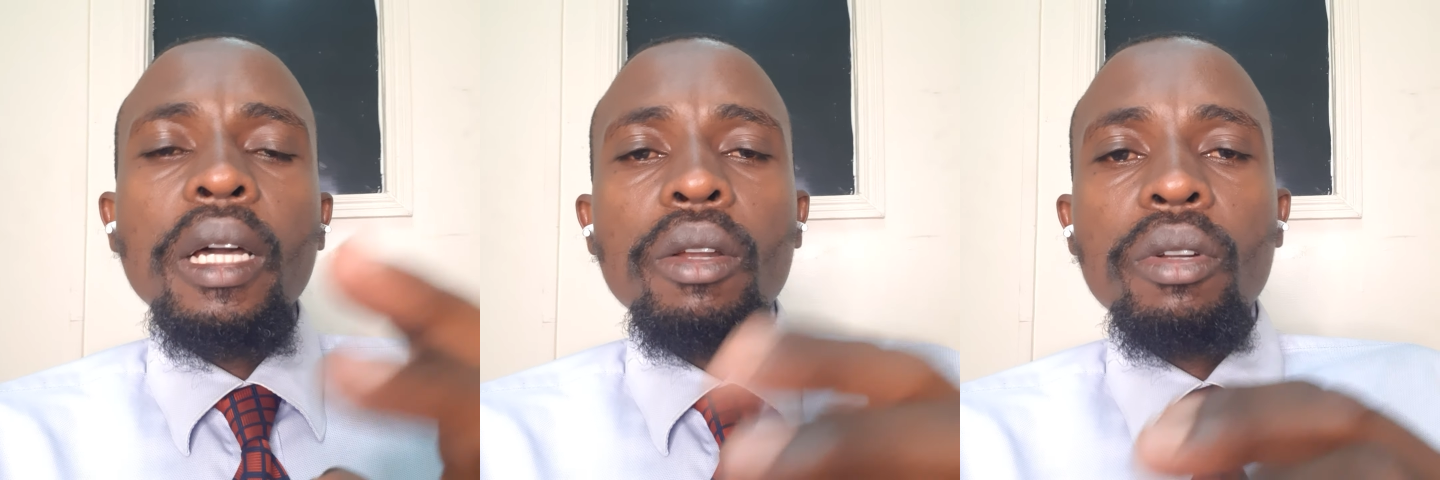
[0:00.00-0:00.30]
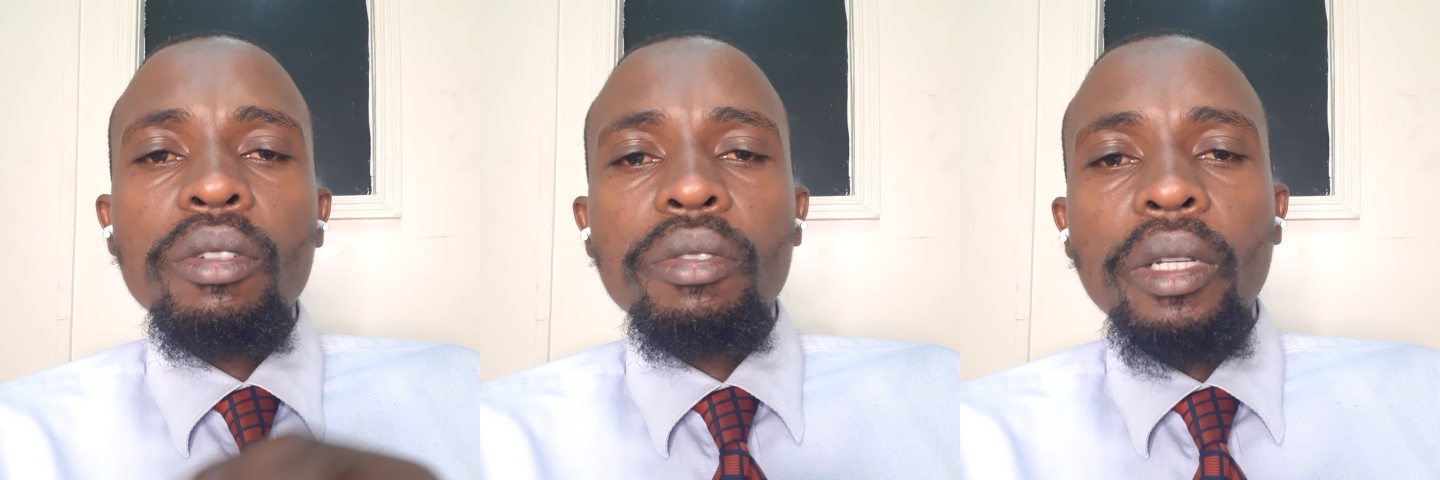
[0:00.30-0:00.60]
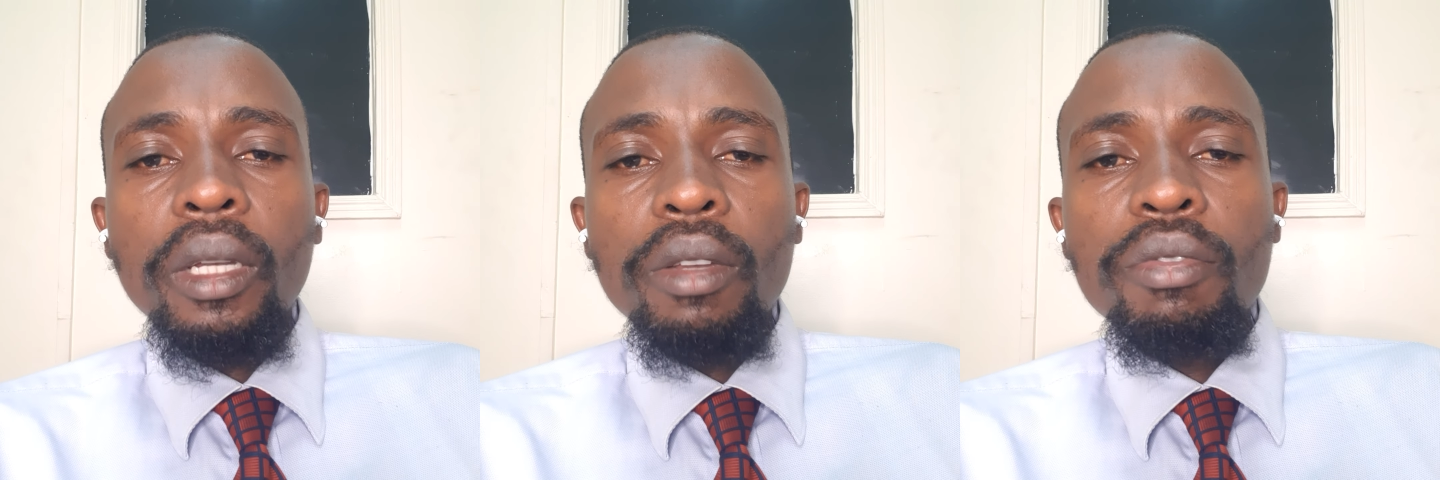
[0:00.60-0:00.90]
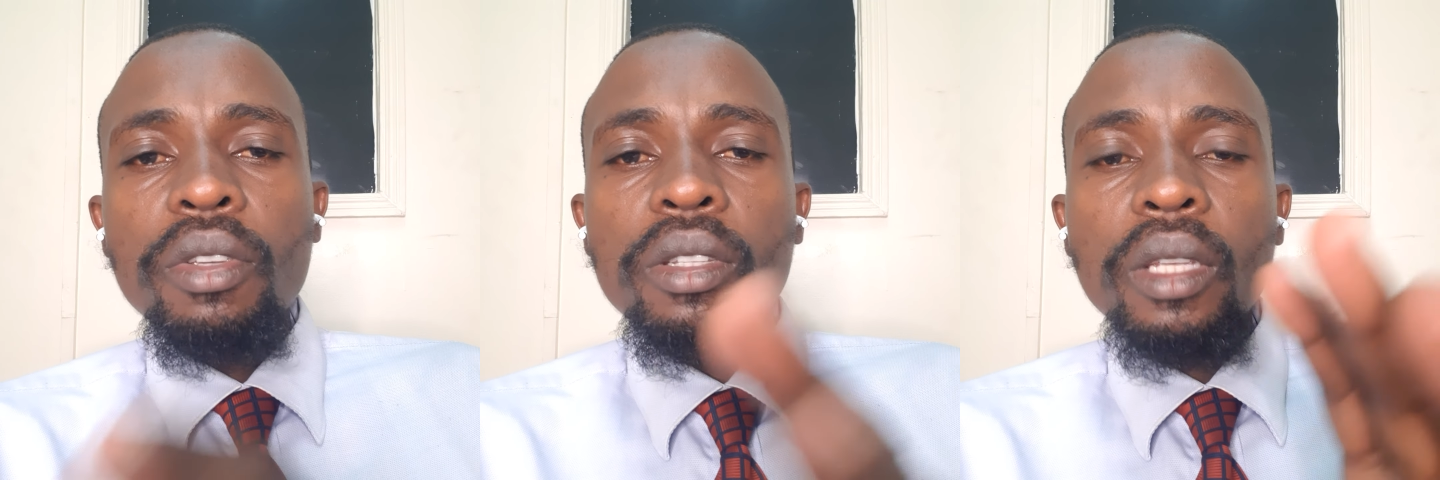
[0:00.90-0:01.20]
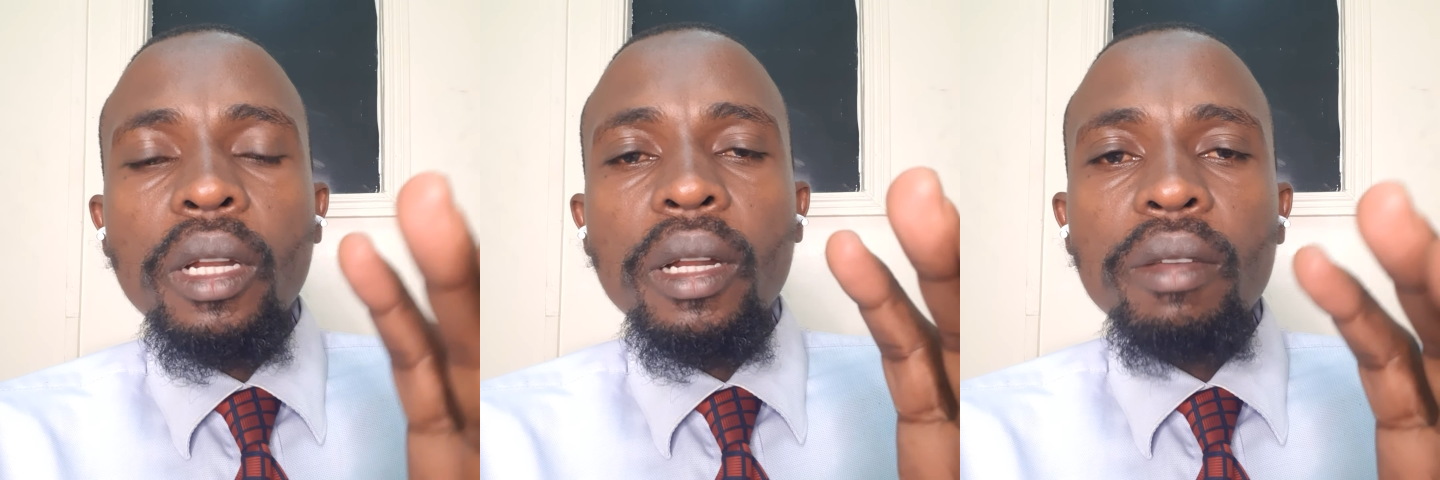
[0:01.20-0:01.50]
a lot of fees
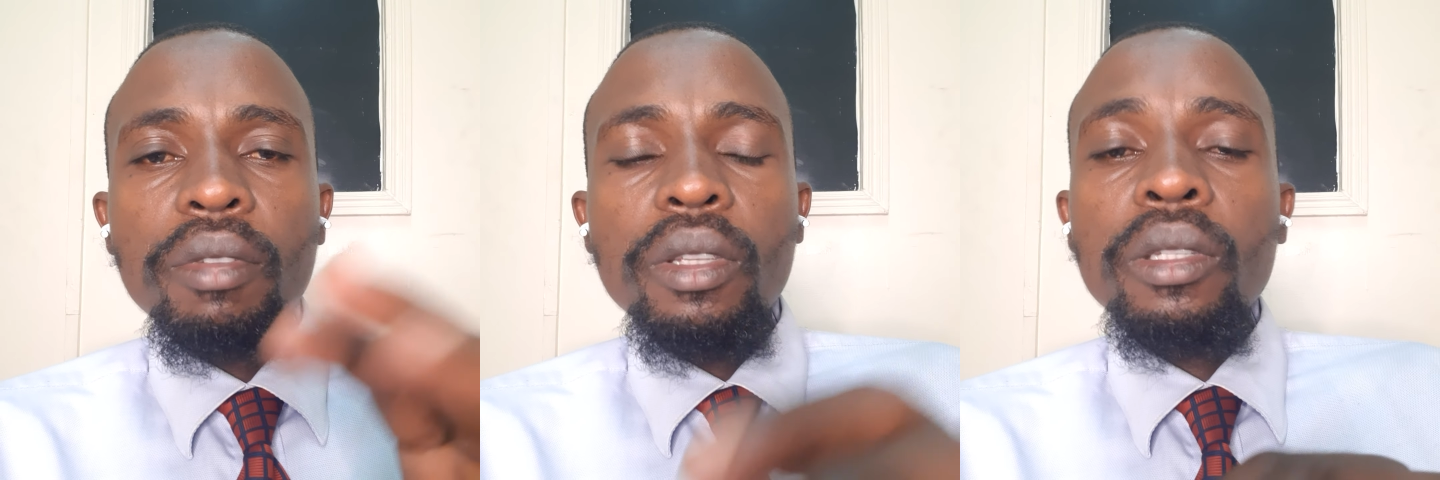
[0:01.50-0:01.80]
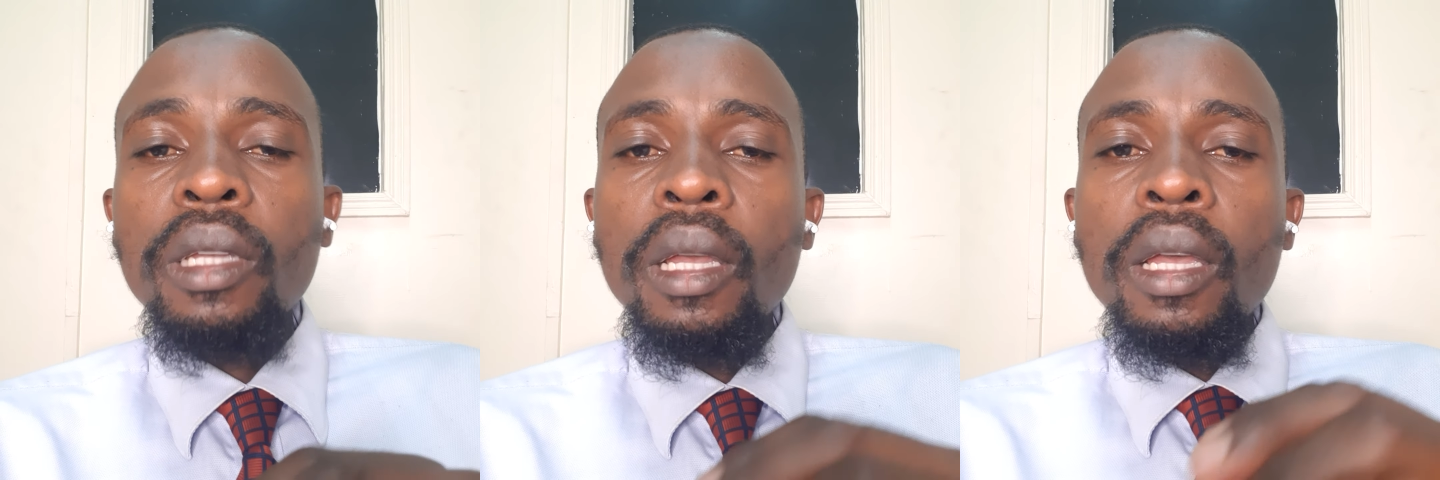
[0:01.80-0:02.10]
and levies,